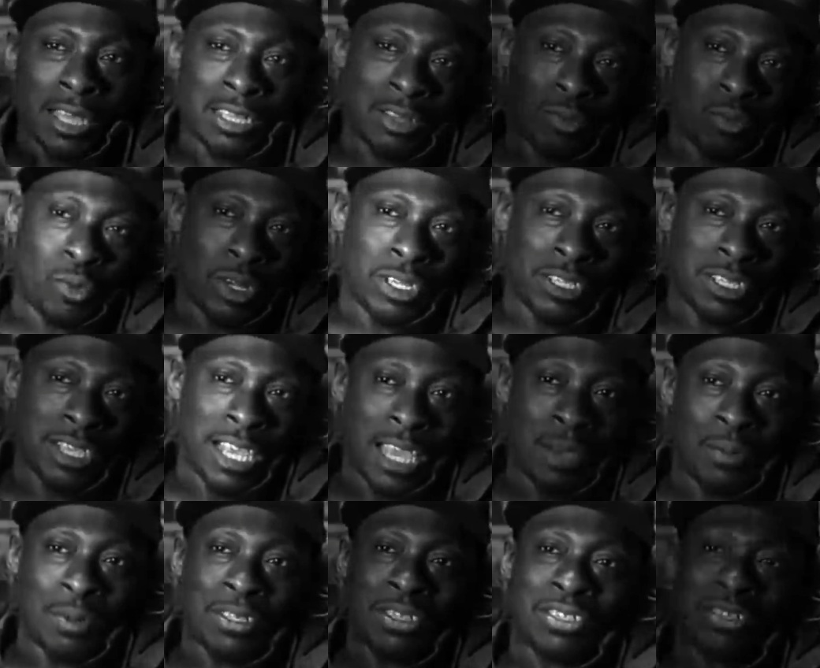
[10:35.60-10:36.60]
take, did one
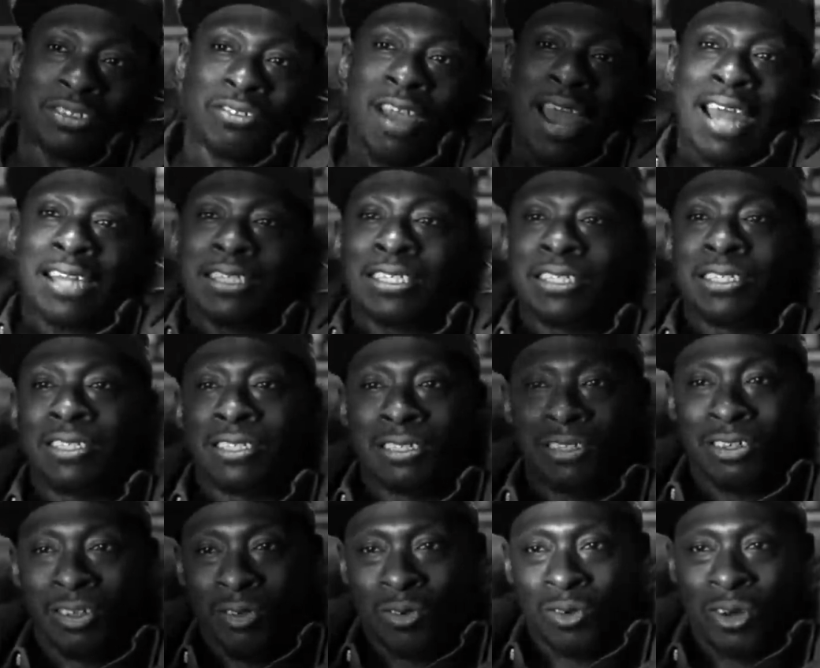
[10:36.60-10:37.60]
take with the
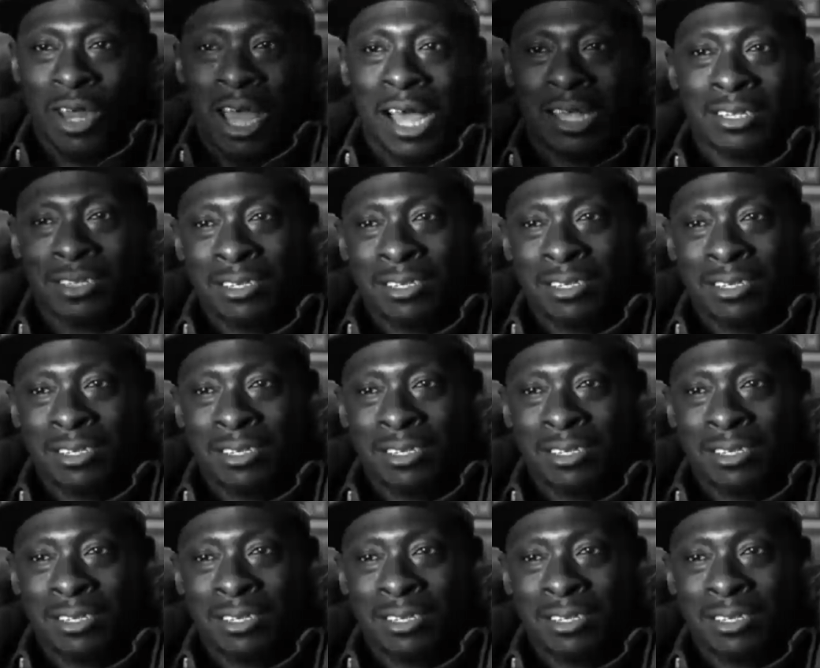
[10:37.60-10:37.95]
scratches. And, you know,